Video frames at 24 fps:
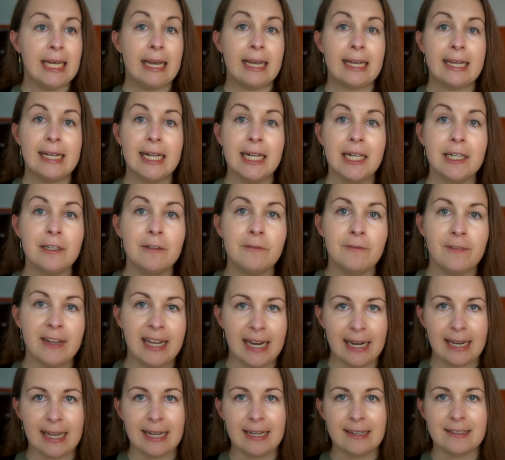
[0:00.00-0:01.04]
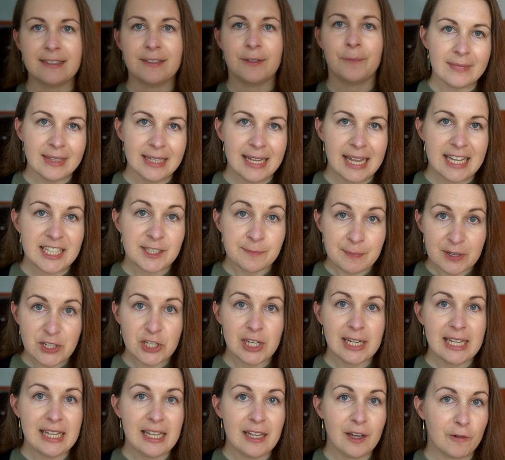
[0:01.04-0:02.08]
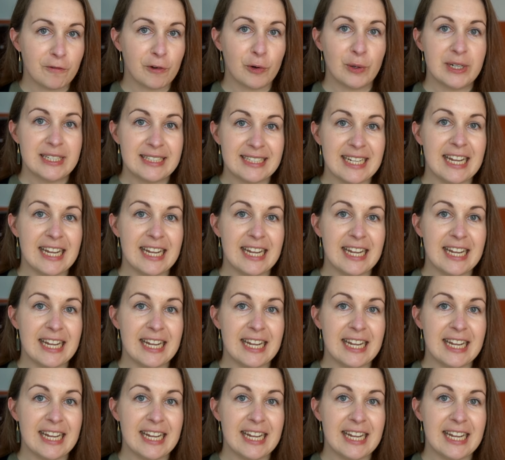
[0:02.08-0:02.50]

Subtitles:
guilt feelings, especially, of course,